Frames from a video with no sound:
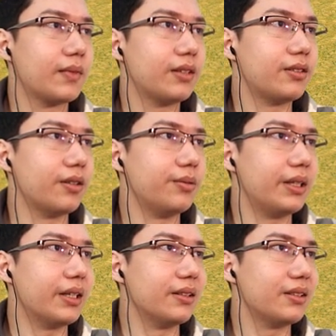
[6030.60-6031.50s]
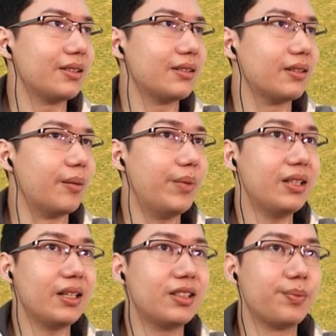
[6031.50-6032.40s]
So we can... the
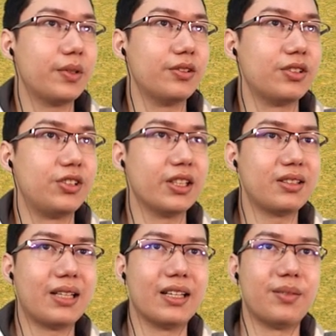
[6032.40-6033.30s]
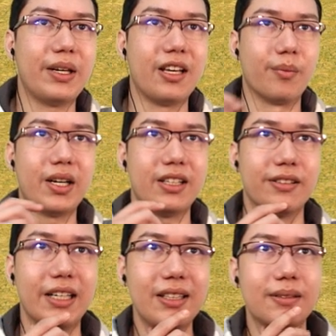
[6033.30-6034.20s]
mint, I suppose, just starts making money,
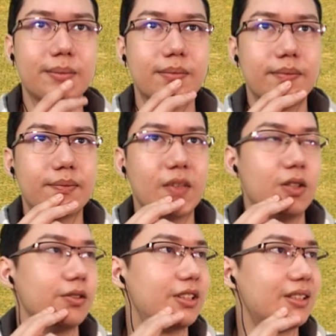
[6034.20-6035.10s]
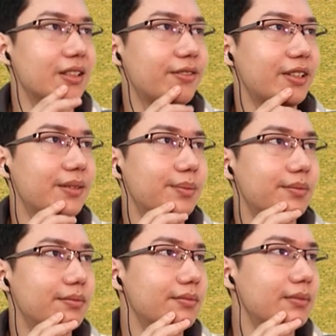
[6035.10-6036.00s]
right? Holds silver.
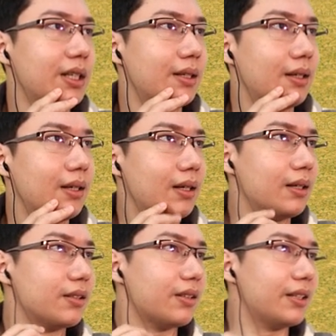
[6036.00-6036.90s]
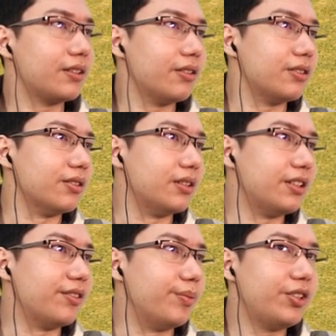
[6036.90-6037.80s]
So let's go to
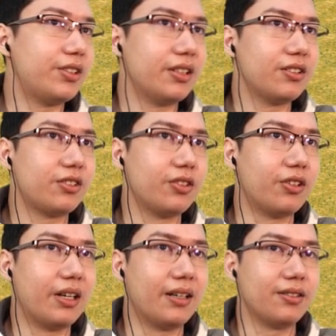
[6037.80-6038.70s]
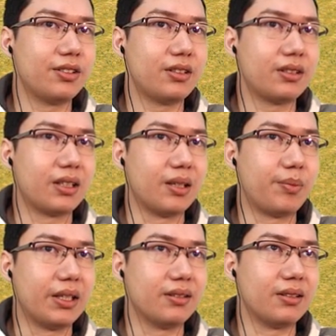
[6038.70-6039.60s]
distribution, storehouse. Gonna
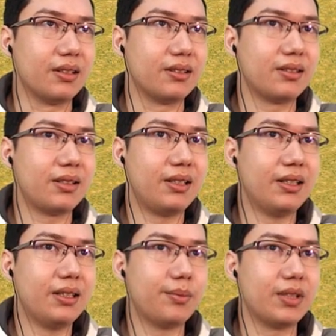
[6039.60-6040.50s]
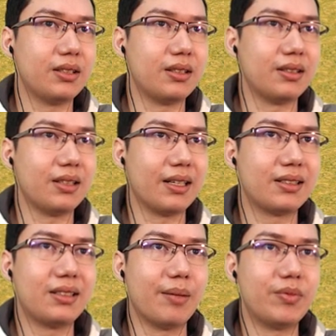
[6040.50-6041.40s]
place this here. This is
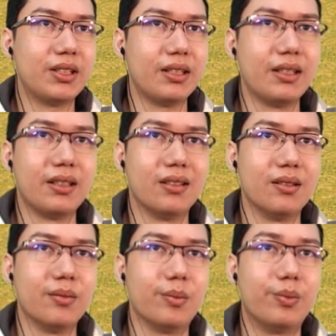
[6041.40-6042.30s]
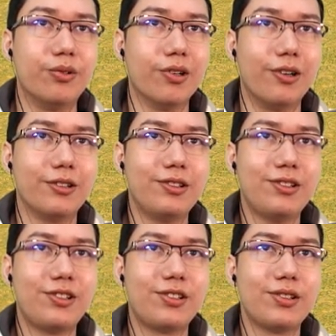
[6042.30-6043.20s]
accepting
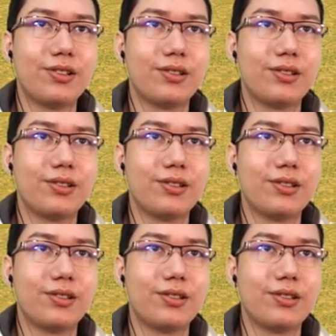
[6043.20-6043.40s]
bronze,